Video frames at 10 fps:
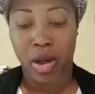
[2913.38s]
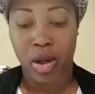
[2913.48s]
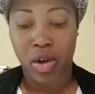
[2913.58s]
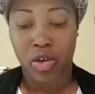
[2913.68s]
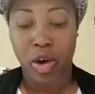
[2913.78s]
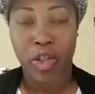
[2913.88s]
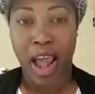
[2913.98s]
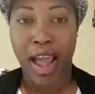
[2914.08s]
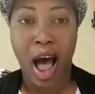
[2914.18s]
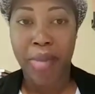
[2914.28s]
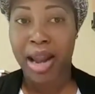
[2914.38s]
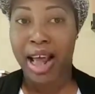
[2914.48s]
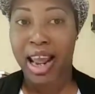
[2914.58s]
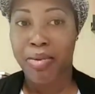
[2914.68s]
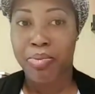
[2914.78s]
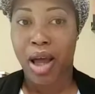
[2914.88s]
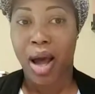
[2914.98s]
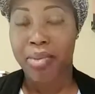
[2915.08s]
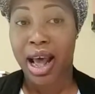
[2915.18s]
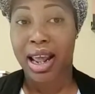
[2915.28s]
So I'm not
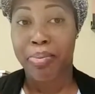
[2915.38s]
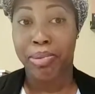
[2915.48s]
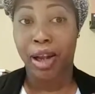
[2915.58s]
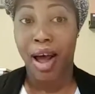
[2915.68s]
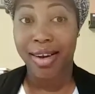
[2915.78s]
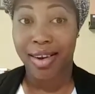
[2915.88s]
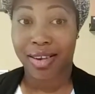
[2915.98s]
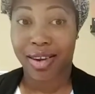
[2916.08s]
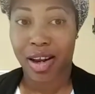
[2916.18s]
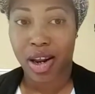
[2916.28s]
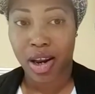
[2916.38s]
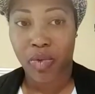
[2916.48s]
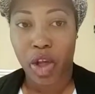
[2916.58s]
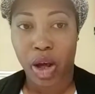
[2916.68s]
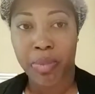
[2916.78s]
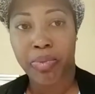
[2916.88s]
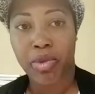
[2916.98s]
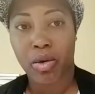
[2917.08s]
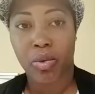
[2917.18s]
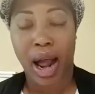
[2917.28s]
a blood descendant of them,
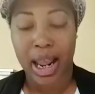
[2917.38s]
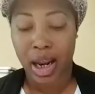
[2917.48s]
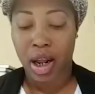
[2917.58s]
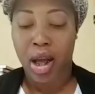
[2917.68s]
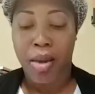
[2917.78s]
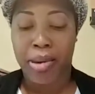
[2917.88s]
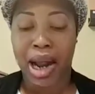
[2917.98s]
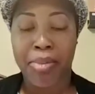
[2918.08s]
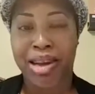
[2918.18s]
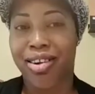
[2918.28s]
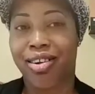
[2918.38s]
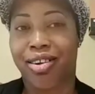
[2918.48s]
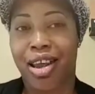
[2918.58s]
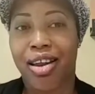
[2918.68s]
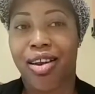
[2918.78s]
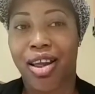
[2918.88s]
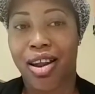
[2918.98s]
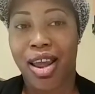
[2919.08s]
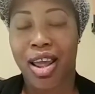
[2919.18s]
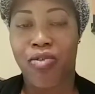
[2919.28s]
right? But I'm a descendant
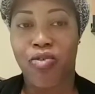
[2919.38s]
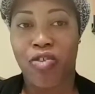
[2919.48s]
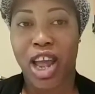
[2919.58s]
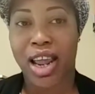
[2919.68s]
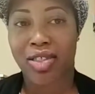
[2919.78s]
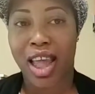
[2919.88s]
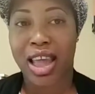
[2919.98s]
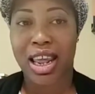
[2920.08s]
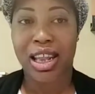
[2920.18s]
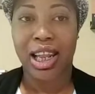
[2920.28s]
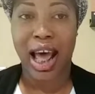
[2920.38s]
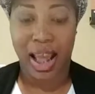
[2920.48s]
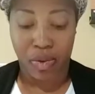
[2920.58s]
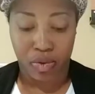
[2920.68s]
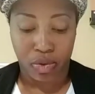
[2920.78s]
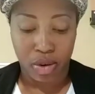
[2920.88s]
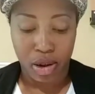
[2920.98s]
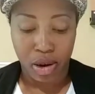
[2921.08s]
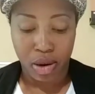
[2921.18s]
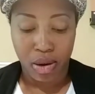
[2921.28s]
in faith and in life.
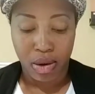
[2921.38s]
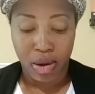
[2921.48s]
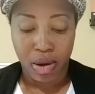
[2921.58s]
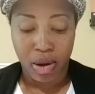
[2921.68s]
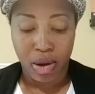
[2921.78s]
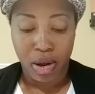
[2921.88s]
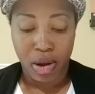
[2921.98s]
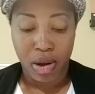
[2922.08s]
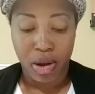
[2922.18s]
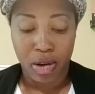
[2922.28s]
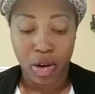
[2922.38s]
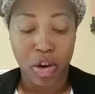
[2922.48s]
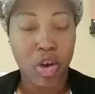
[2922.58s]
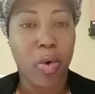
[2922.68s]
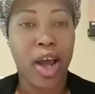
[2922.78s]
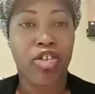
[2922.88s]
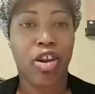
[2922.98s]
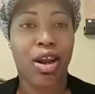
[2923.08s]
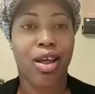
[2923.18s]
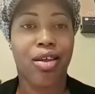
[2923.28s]
So the
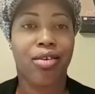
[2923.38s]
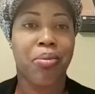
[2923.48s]
question is,